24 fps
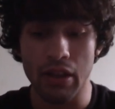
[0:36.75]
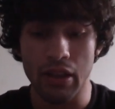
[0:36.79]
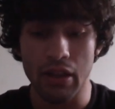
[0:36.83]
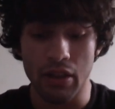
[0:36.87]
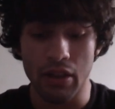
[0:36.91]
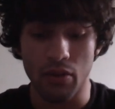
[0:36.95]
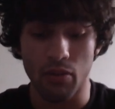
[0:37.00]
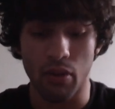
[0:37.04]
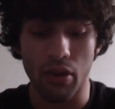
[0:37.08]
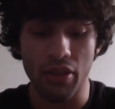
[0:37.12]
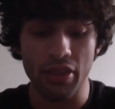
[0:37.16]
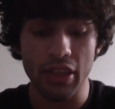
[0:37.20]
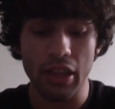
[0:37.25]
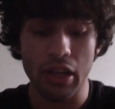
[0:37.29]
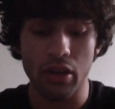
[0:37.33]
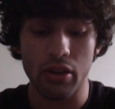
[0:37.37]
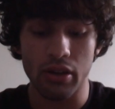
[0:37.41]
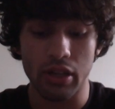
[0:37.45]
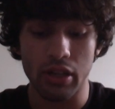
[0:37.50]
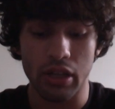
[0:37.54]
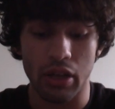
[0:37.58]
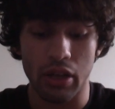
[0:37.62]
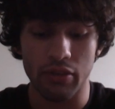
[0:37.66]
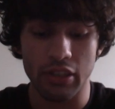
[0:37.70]
One thing I
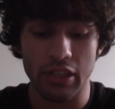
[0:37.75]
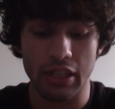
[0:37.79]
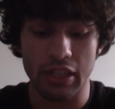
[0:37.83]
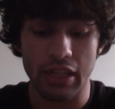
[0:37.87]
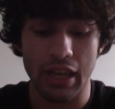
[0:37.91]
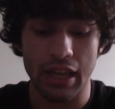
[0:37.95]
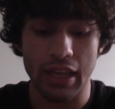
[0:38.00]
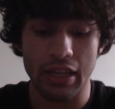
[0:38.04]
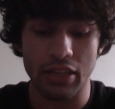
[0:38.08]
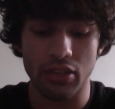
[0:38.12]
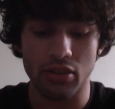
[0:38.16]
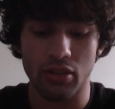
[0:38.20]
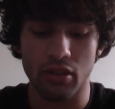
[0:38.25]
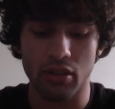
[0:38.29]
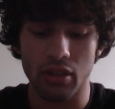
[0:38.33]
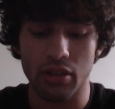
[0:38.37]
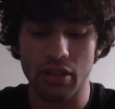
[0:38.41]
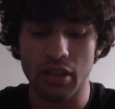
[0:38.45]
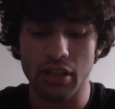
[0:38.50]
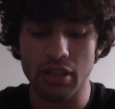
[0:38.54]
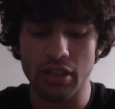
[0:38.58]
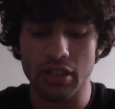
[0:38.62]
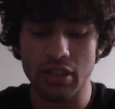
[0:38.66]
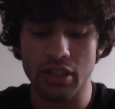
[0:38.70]
want to cover today is not
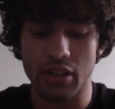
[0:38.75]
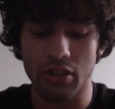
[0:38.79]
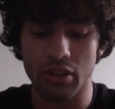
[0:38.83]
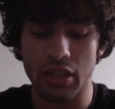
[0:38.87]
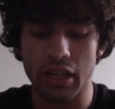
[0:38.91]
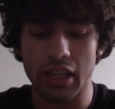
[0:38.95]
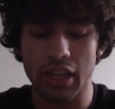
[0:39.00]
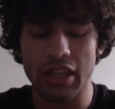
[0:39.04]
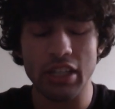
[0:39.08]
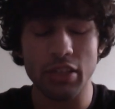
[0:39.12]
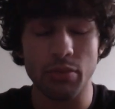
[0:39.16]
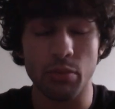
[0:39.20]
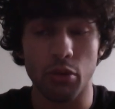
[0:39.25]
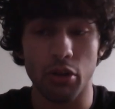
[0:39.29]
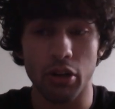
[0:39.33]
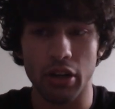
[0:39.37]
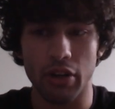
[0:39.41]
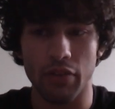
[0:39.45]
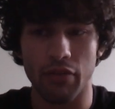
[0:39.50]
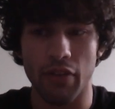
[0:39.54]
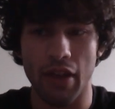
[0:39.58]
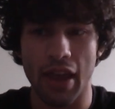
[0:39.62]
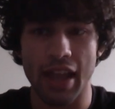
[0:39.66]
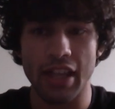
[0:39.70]
necessarily, it is more
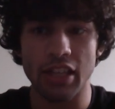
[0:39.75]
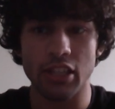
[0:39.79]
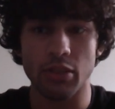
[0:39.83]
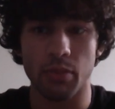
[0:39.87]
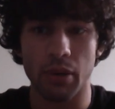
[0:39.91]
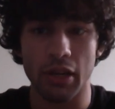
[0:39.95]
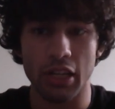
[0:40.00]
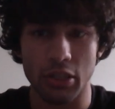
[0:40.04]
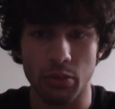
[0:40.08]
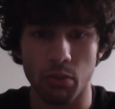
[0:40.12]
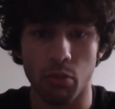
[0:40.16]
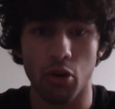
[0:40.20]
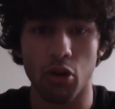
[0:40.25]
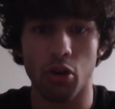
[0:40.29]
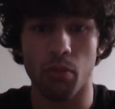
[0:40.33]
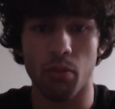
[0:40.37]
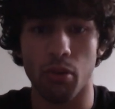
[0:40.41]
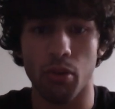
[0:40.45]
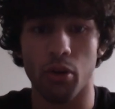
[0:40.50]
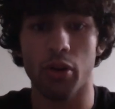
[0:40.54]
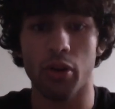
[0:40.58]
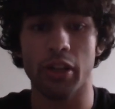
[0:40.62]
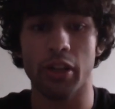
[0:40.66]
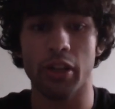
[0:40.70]
advanced, but it's more
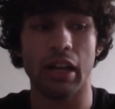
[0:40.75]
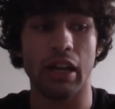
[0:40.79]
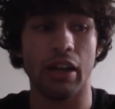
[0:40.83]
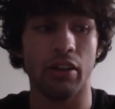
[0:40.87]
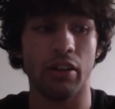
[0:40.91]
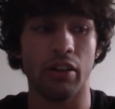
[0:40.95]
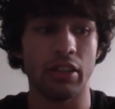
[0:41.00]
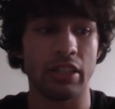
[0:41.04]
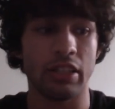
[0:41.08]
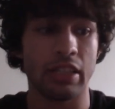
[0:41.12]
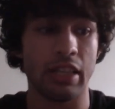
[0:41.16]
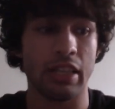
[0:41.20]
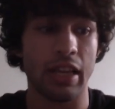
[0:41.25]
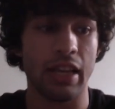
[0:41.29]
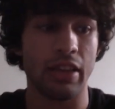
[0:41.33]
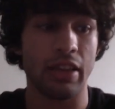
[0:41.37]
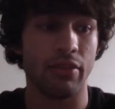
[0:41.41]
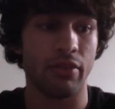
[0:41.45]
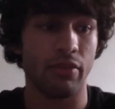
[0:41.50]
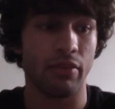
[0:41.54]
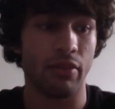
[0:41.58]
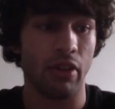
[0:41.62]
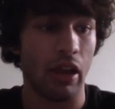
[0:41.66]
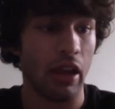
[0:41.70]
important, I would
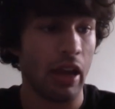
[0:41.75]
say.